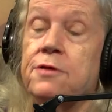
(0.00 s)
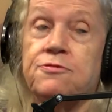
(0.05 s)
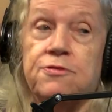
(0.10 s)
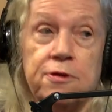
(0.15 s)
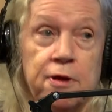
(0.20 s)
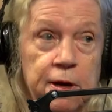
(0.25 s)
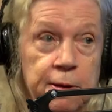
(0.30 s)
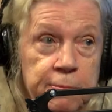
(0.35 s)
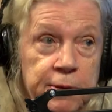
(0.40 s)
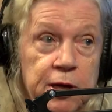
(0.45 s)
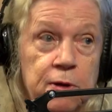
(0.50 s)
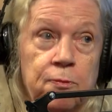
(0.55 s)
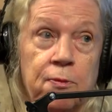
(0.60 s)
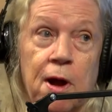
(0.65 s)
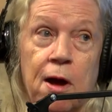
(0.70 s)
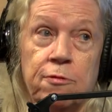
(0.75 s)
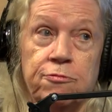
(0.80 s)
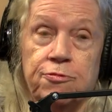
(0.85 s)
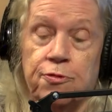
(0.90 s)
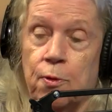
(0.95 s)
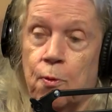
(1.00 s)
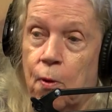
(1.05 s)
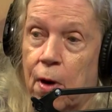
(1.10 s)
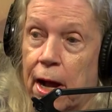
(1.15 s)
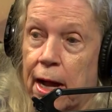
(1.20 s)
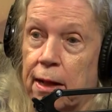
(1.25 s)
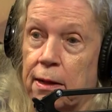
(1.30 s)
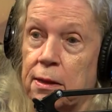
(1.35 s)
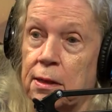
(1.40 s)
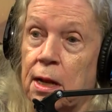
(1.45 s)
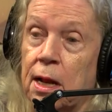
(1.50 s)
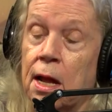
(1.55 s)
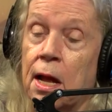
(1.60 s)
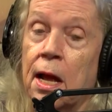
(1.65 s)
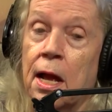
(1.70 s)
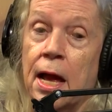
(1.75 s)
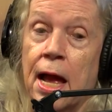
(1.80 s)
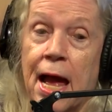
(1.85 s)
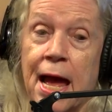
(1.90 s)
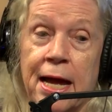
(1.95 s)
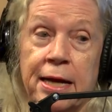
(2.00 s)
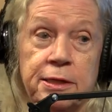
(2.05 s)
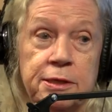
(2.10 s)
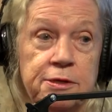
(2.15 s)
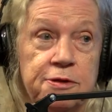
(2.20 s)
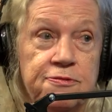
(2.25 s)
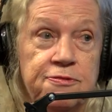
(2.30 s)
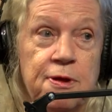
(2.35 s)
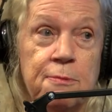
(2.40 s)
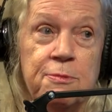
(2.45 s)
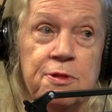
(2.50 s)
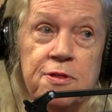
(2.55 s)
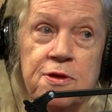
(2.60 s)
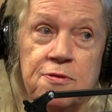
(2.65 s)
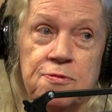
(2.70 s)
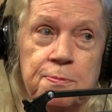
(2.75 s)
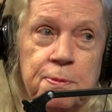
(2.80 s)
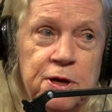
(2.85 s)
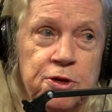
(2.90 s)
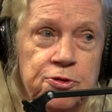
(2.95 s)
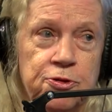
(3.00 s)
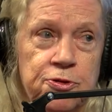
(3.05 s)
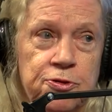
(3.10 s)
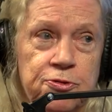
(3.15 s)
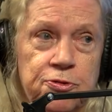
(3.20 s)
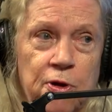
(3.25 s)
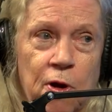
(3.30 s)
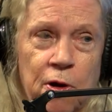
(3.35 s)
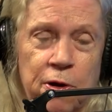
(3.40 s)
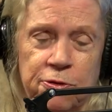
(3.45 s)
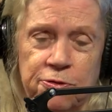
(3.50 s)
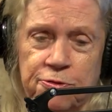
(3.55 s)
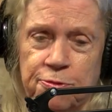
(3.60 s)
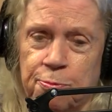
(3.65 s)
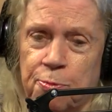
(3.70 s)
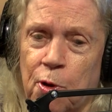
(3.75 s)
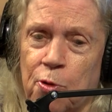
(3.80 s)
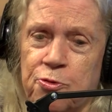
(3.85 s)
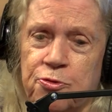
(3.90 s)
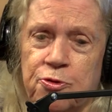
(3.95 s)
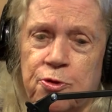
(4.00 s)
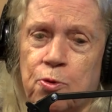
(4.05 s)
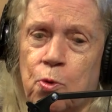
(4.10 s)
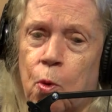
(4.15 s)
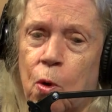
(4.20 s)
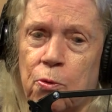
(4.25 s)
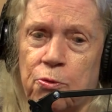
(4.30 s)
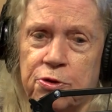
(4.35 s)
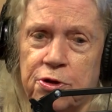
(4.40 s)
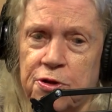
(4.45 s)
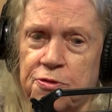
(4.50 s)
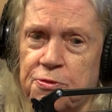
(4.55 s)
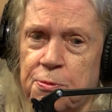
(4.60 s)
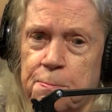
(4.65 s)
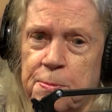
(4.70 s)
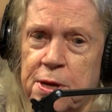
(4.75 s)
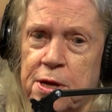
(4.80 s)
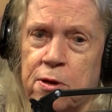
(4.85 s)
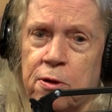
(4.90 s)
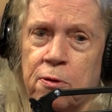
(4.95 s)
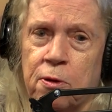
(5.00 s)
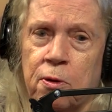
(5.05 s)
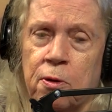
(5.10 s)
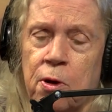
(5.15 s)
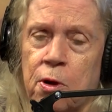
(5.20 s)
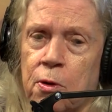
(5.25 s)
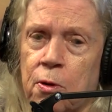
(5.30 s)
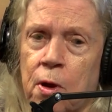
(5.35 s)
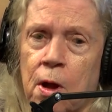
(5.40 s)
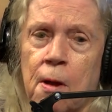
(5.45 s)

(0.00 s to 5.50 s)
It's going to be around for a while. And some of these pictures are supposed to, quote, disappear,